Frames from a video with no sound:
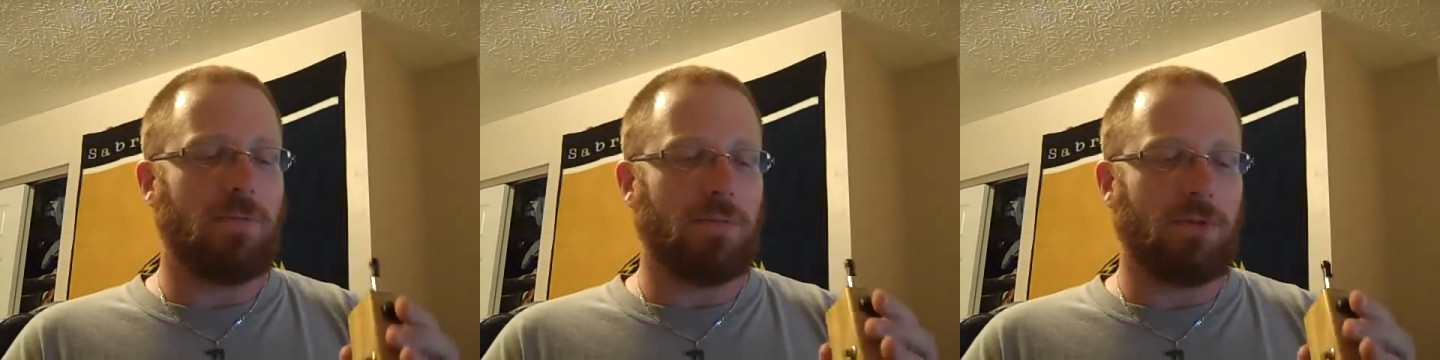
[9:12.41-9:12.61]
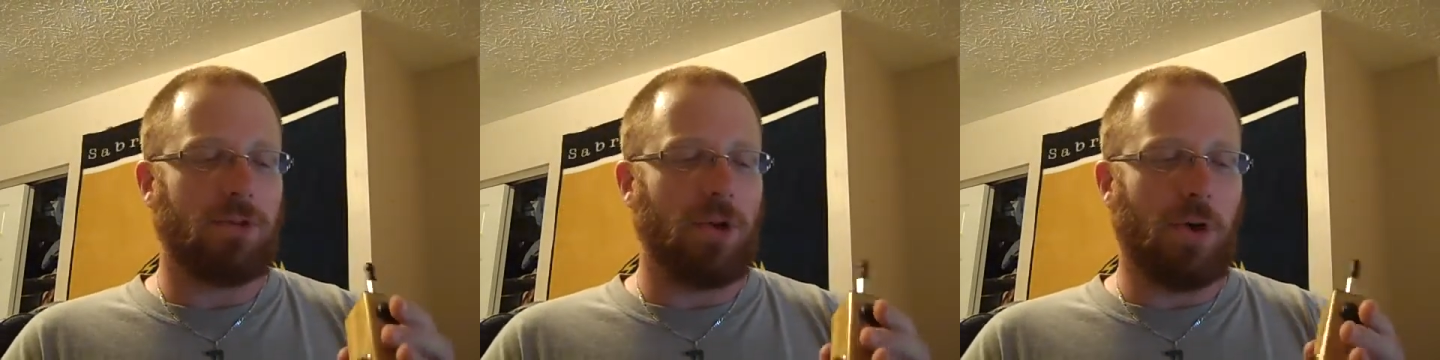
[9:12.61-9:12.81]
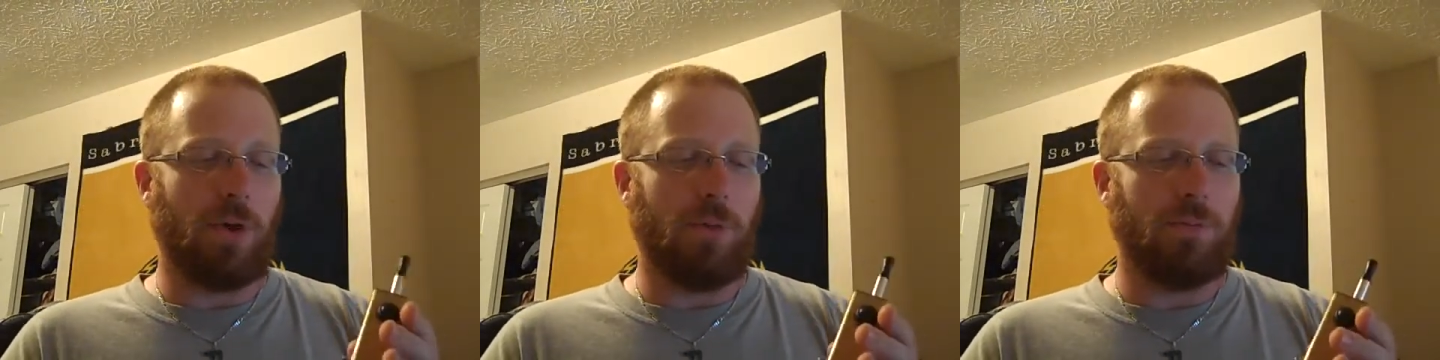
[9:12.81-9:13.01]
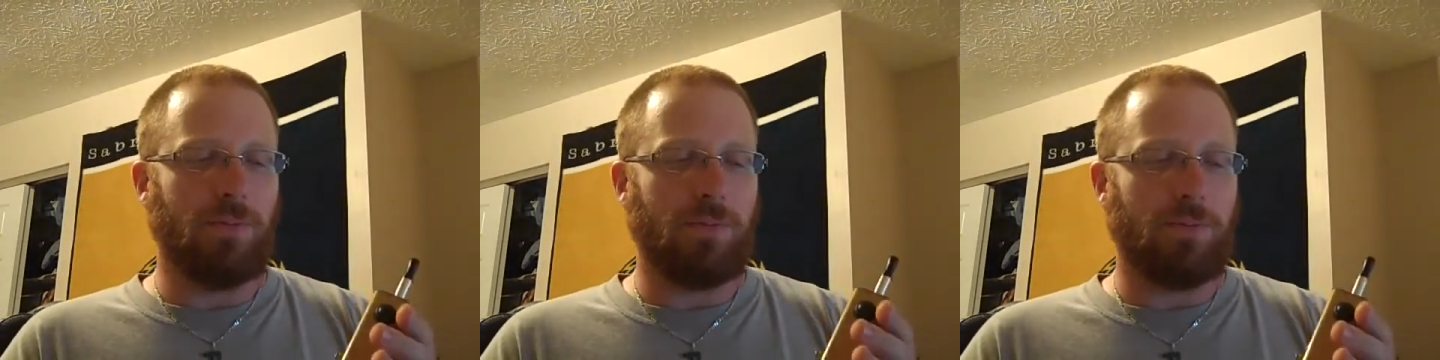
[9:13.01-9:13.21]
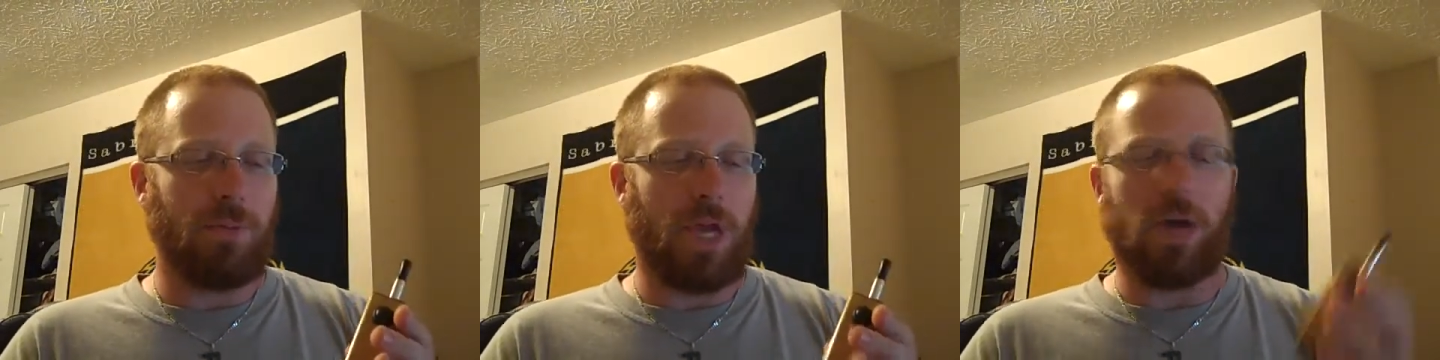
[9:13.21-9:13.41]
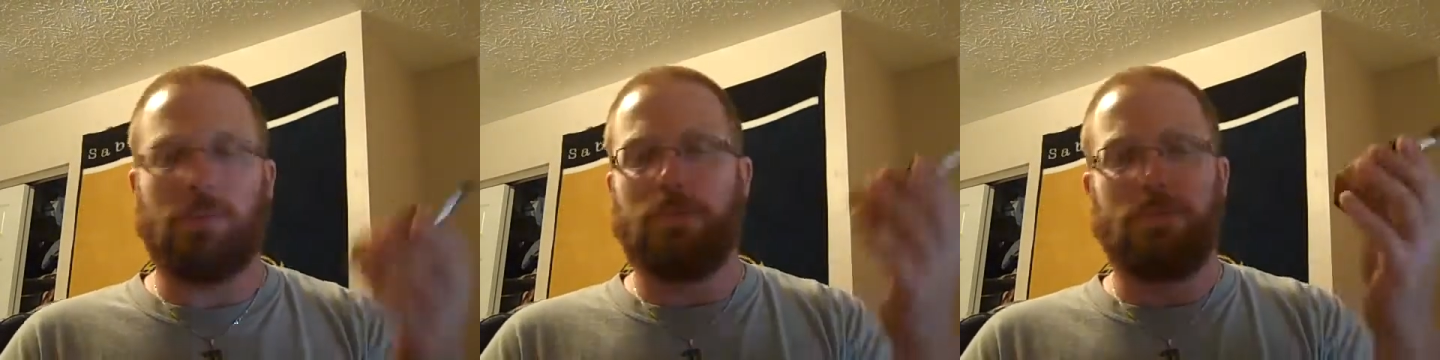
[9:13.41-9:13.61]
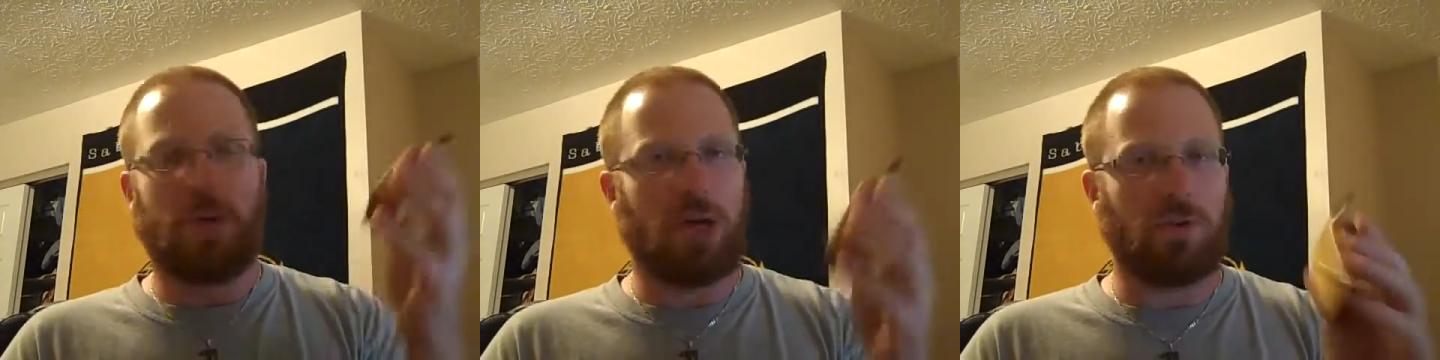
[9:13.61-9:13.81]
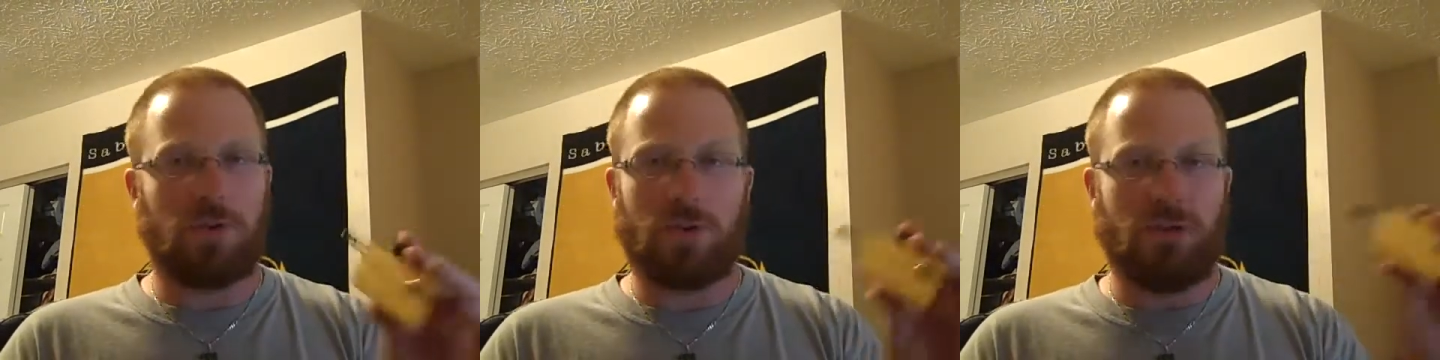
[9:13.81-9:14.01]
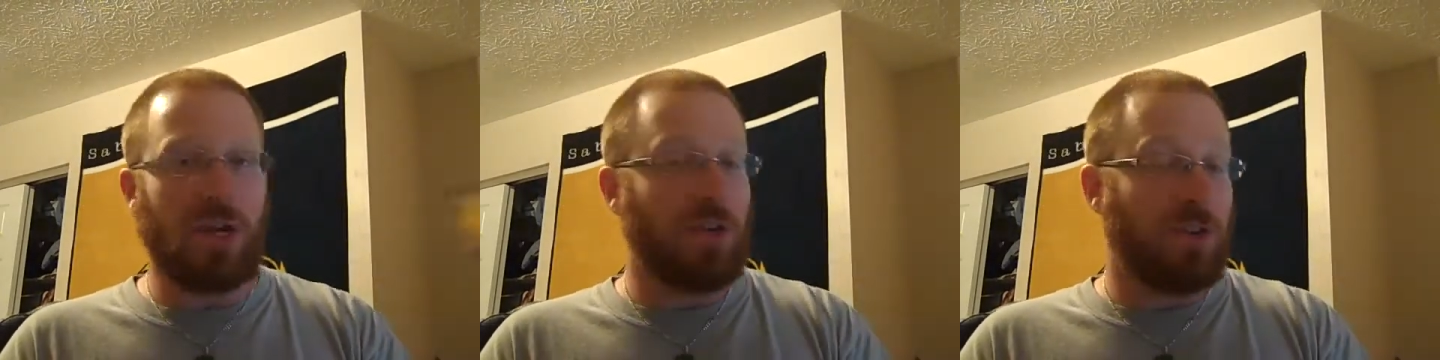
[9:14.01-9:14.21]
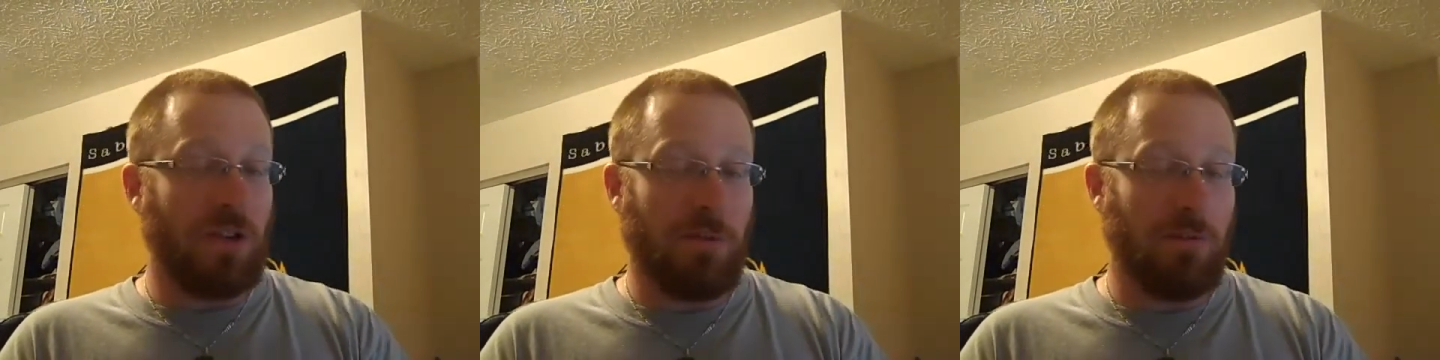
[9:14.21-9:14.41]
So yeah, I'll just
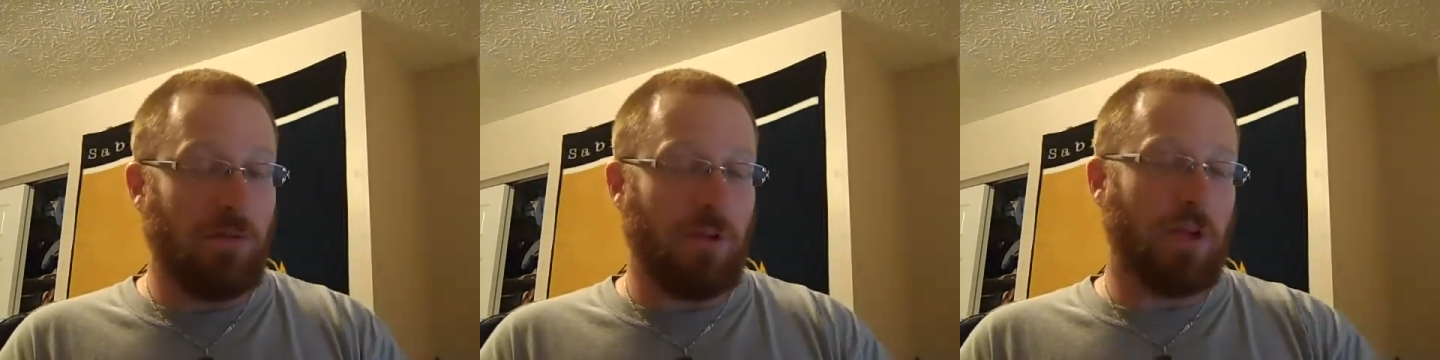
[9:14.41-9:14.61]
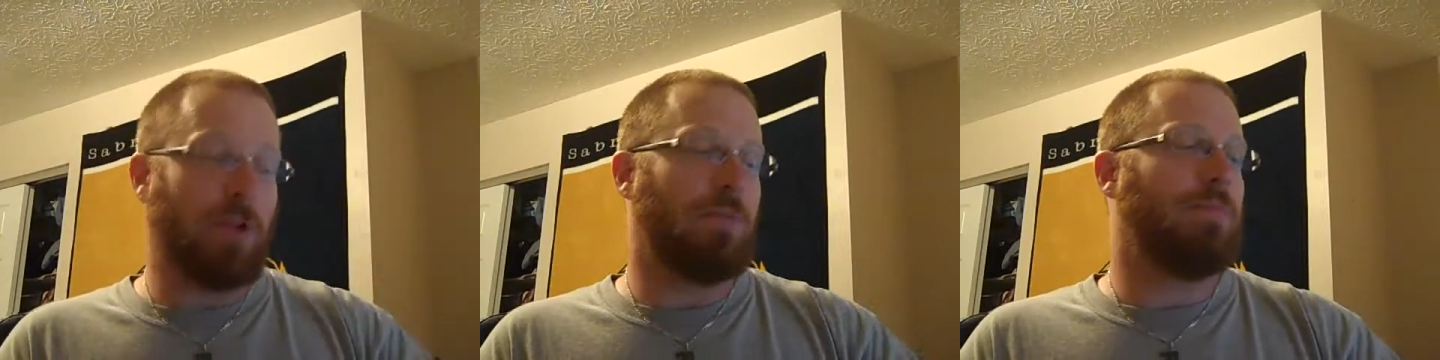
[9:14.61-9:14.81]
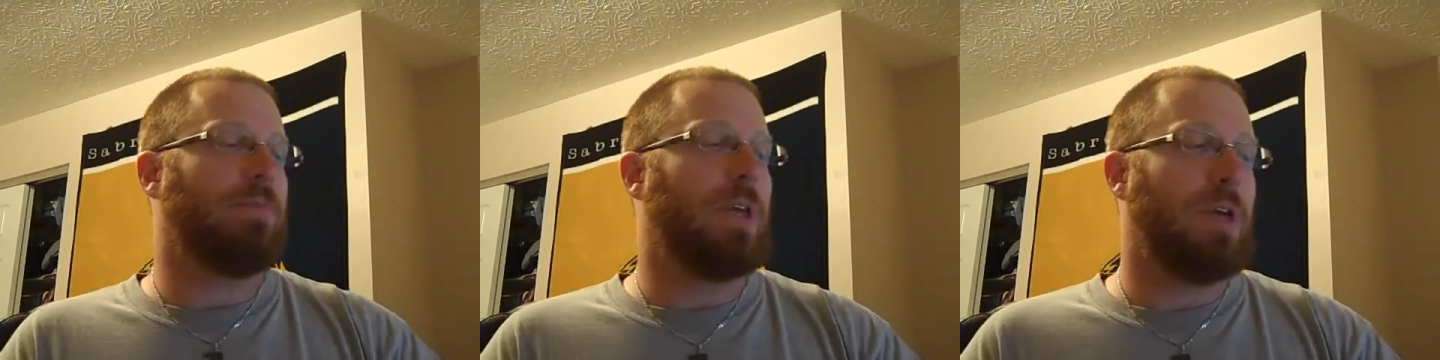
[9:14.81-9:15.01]
change the name of the video.